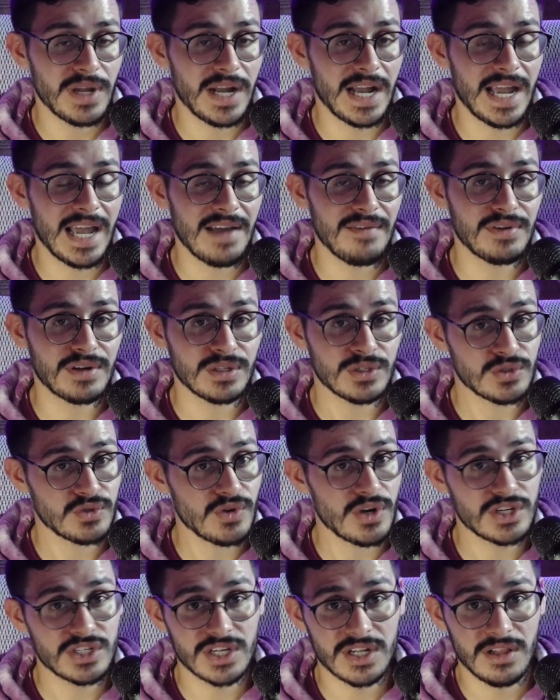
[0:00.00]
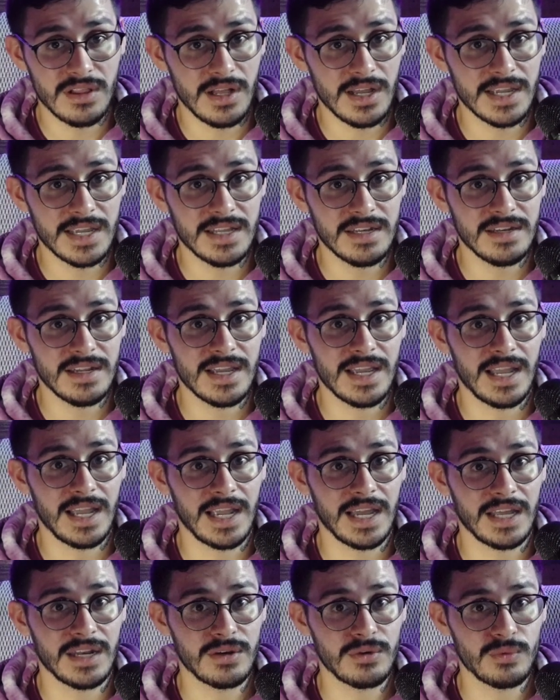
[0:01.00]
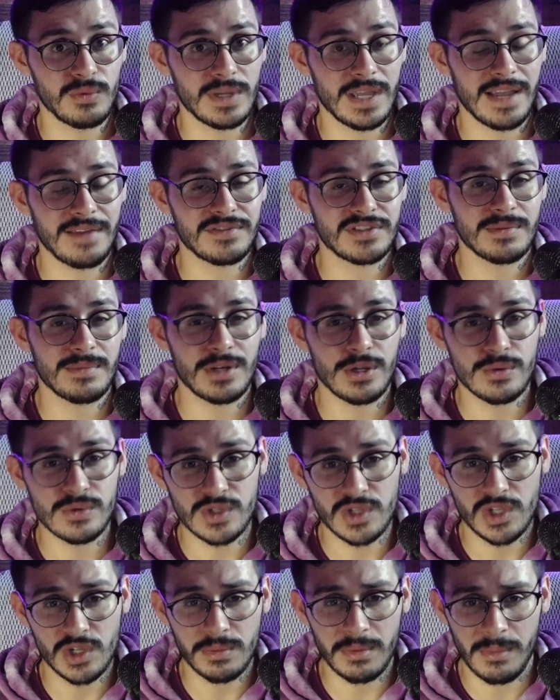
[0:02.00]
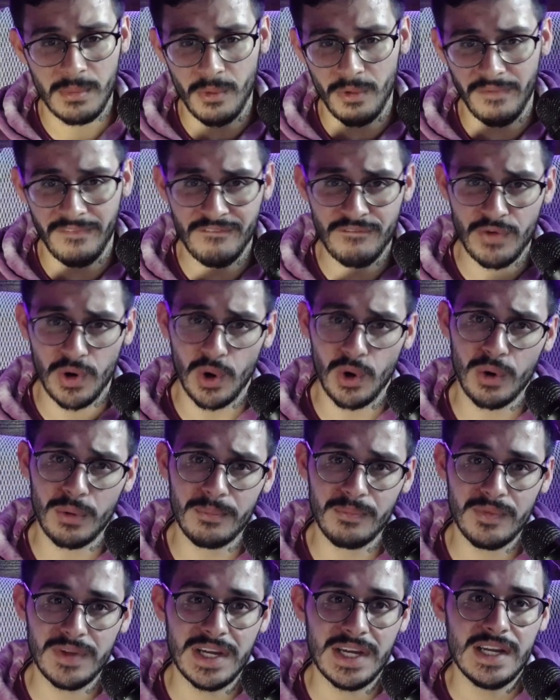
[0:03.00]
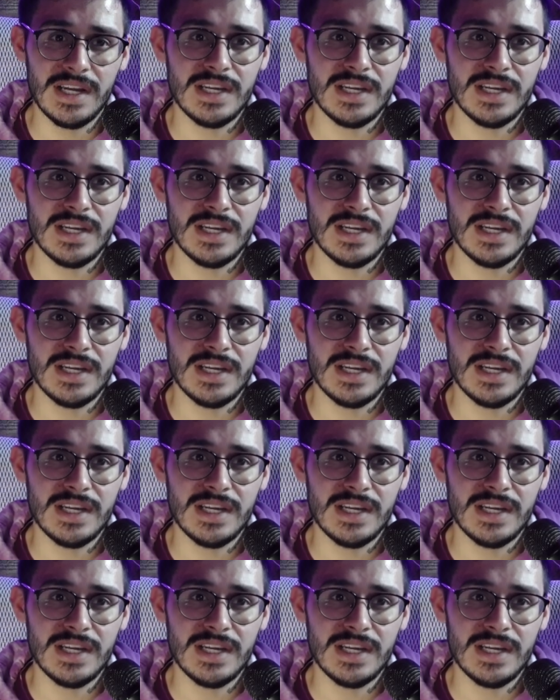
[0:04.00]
I have a construction client, and we have somebody who's a little bit more firm.